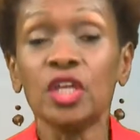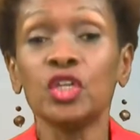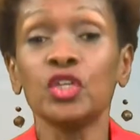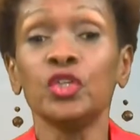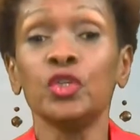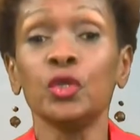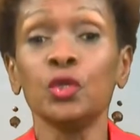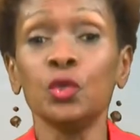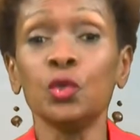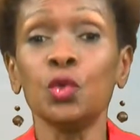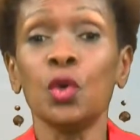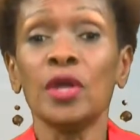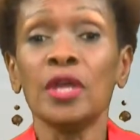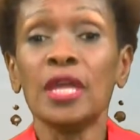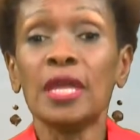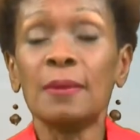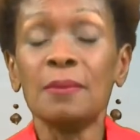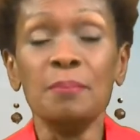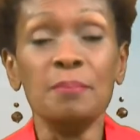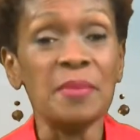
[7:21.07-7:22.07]
you
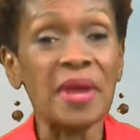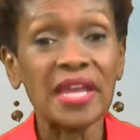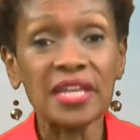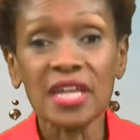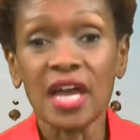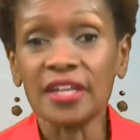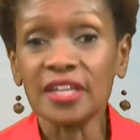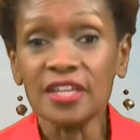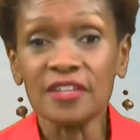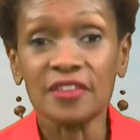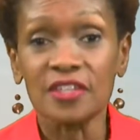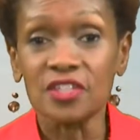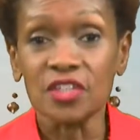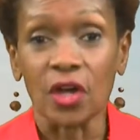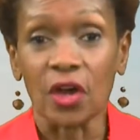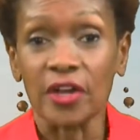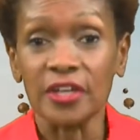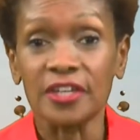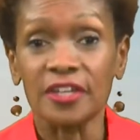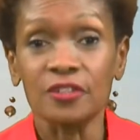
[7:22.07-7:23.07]
may not hit the
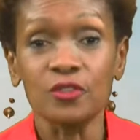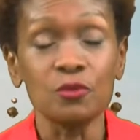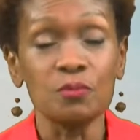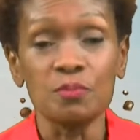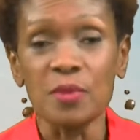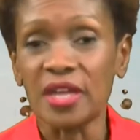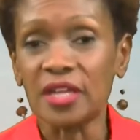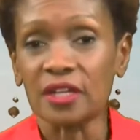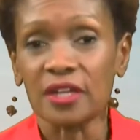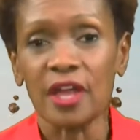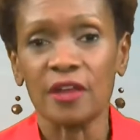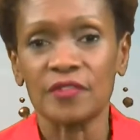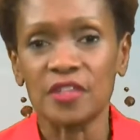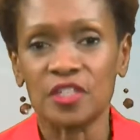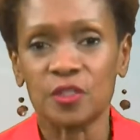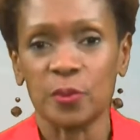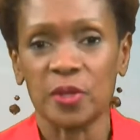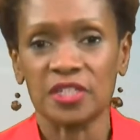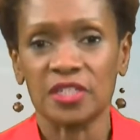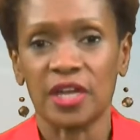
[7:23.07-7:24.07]
target, you may not have the
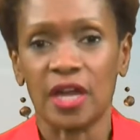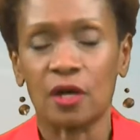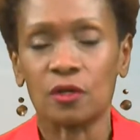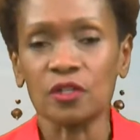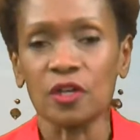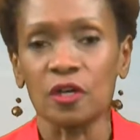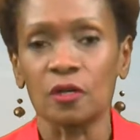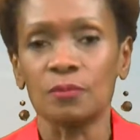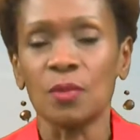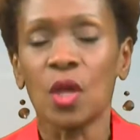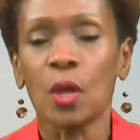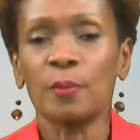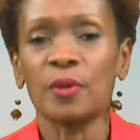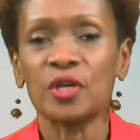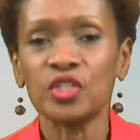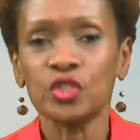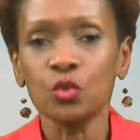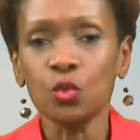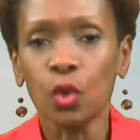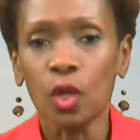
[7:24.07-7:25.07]
expected outcome, but
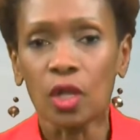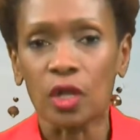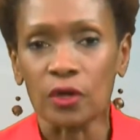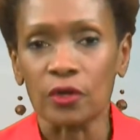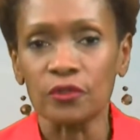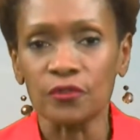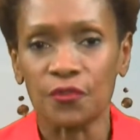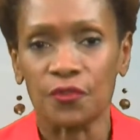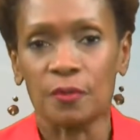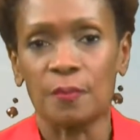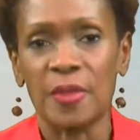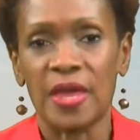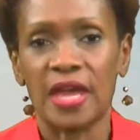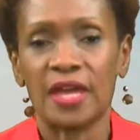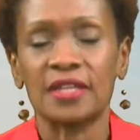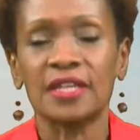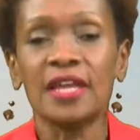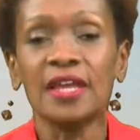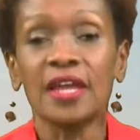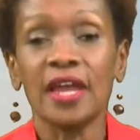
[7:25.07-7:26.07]
you learn from that.
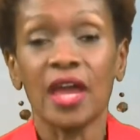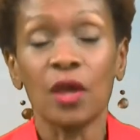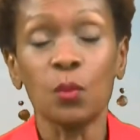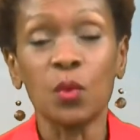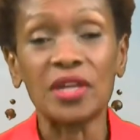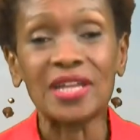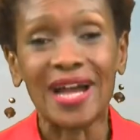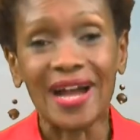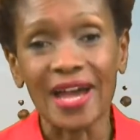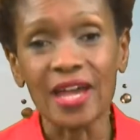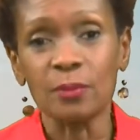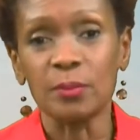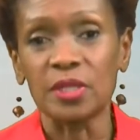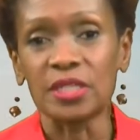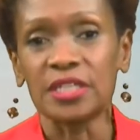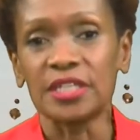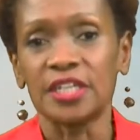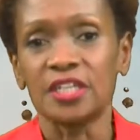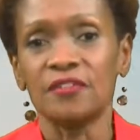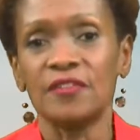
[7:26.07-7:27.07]
And what I
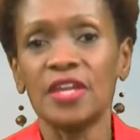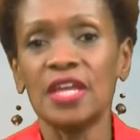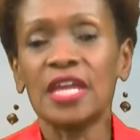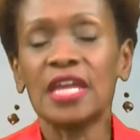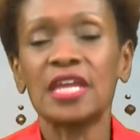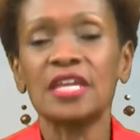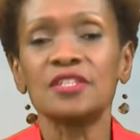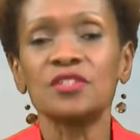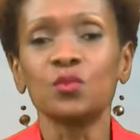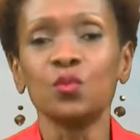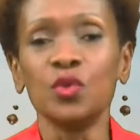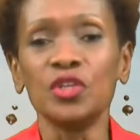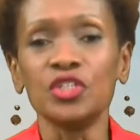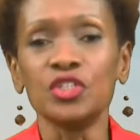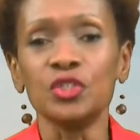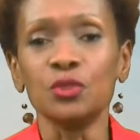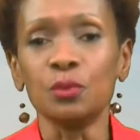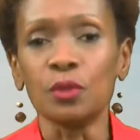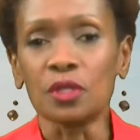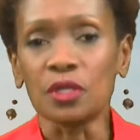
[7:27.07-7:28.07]
believe is when
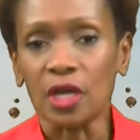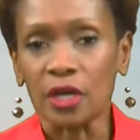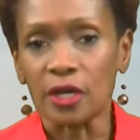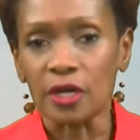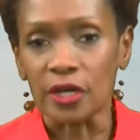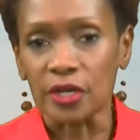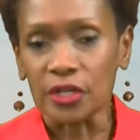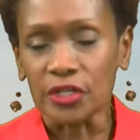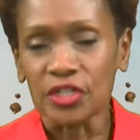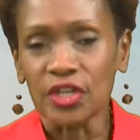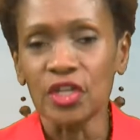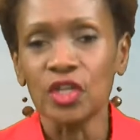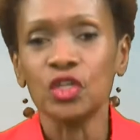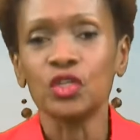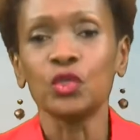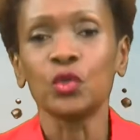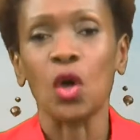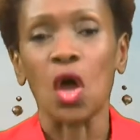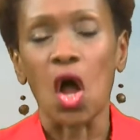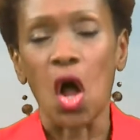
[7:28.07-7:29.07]
you learn,
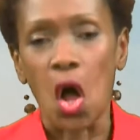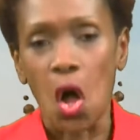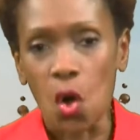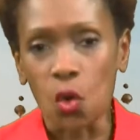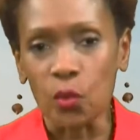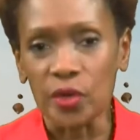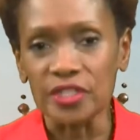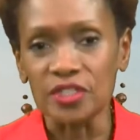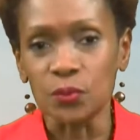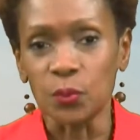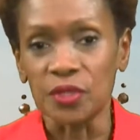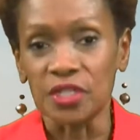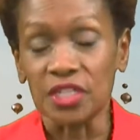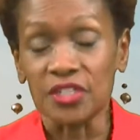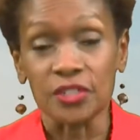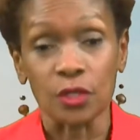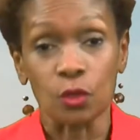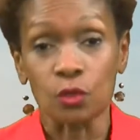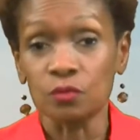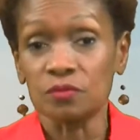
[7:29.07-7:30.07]
you're always winning.
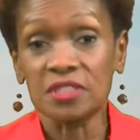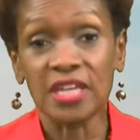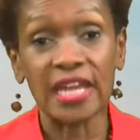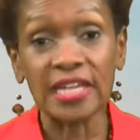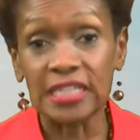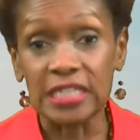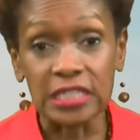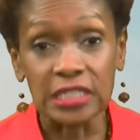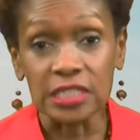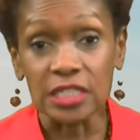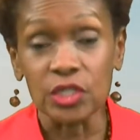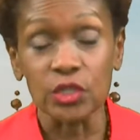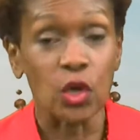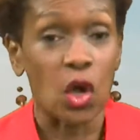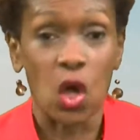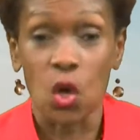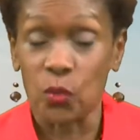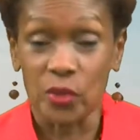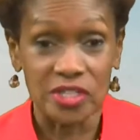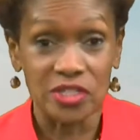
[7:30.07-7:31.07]
So technically, you're
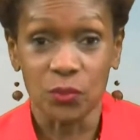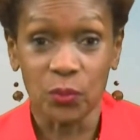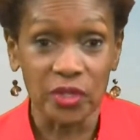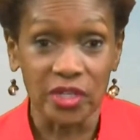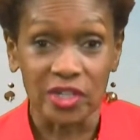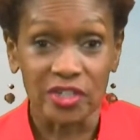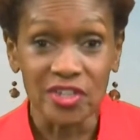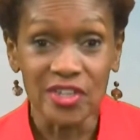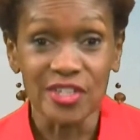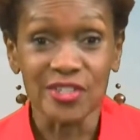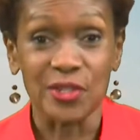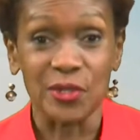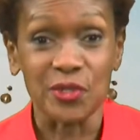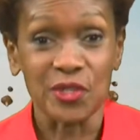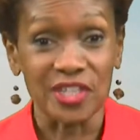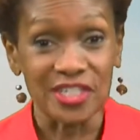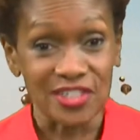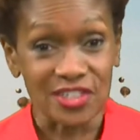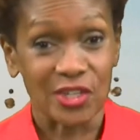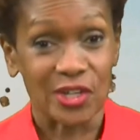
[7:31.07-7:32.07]
always a winner. So you
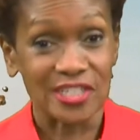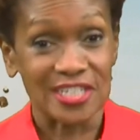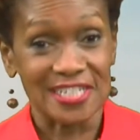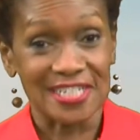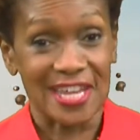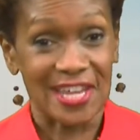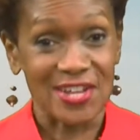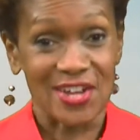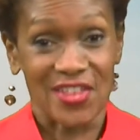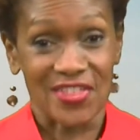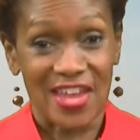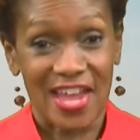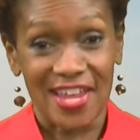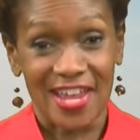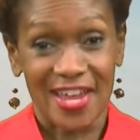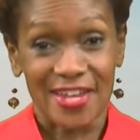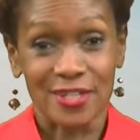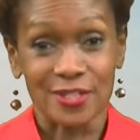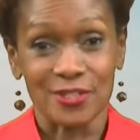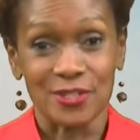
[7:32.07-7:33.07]
can start to take on that
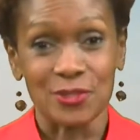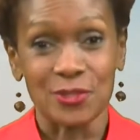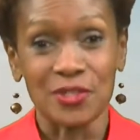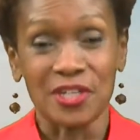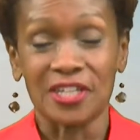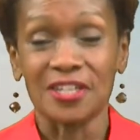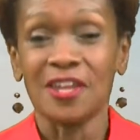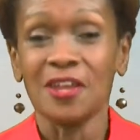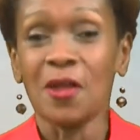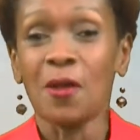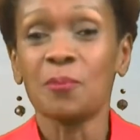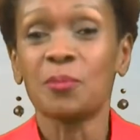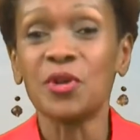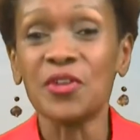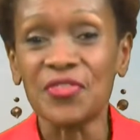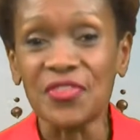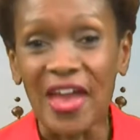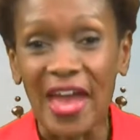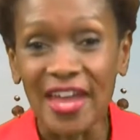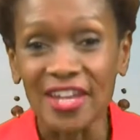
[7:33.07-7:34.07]
attitude and
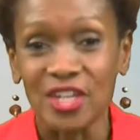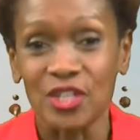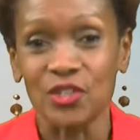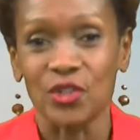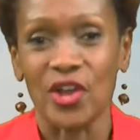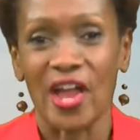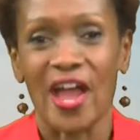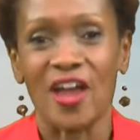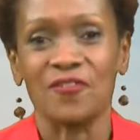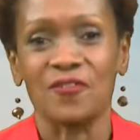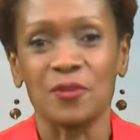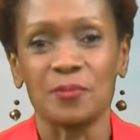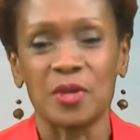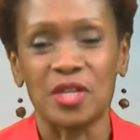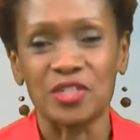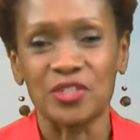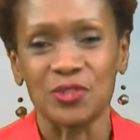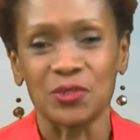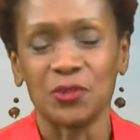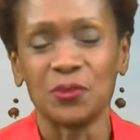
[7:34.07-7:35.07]
put that in your
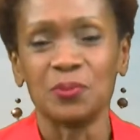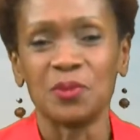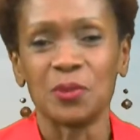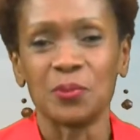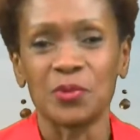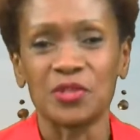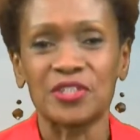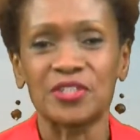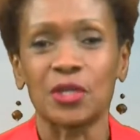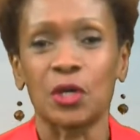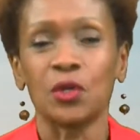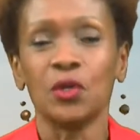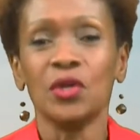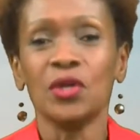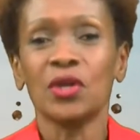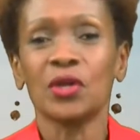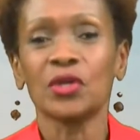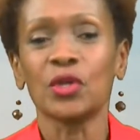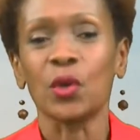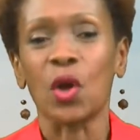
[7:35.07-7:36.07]
affirmational memory. So
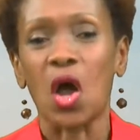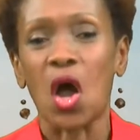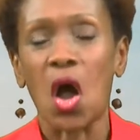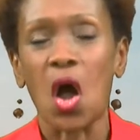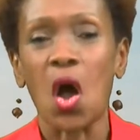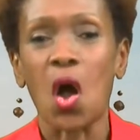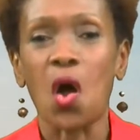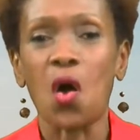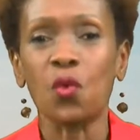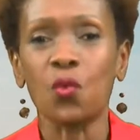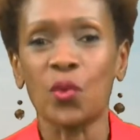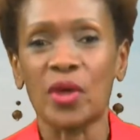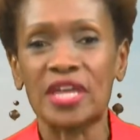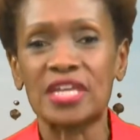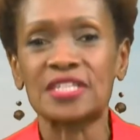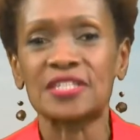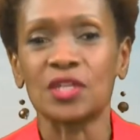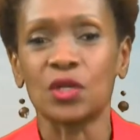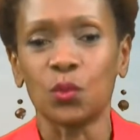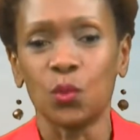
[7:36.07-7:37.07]
you are
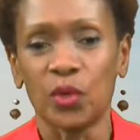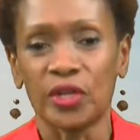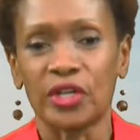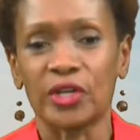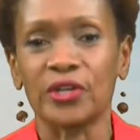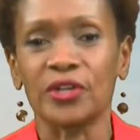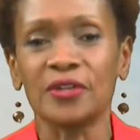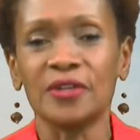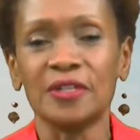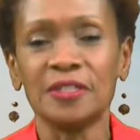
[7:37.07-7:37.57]
always a winner.